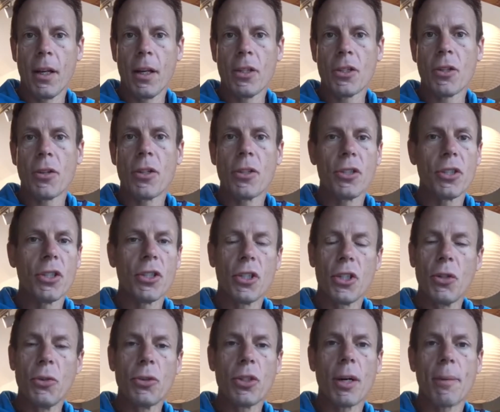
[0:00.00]
So there's this
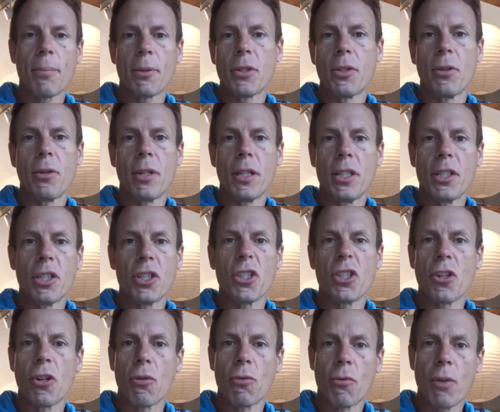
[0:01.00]
huge opportunity to just
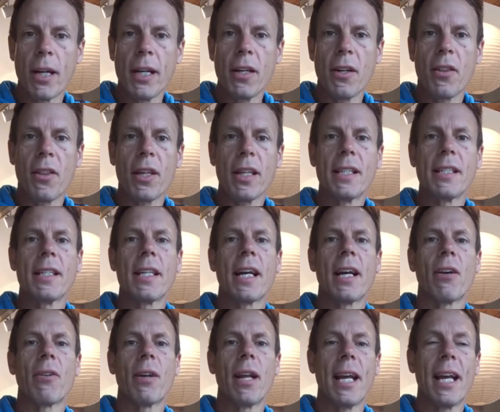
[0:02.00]
start writing things
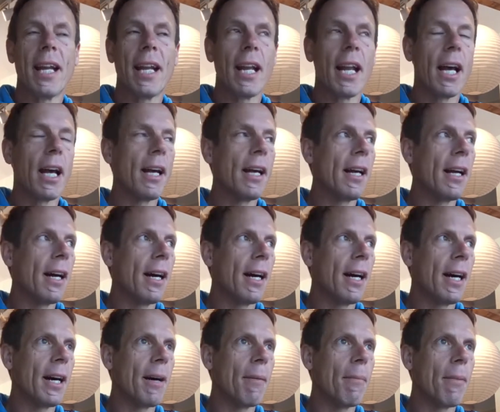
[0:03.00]
down. And
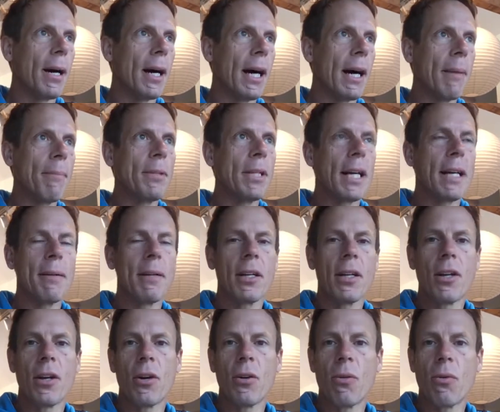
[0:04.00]
I'm dying to
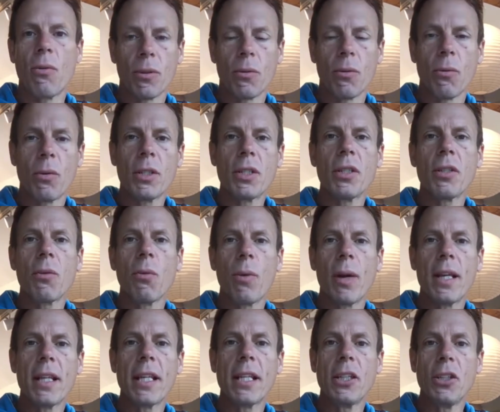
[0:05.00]
know, what's the
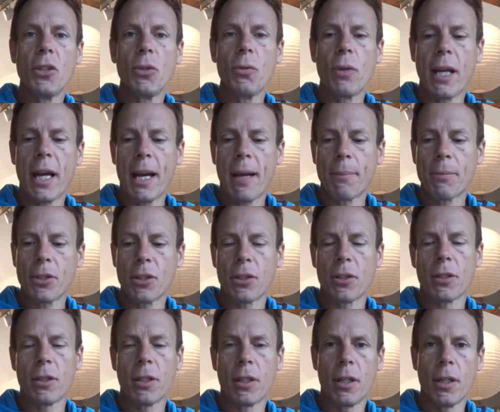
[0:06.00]
way that you capture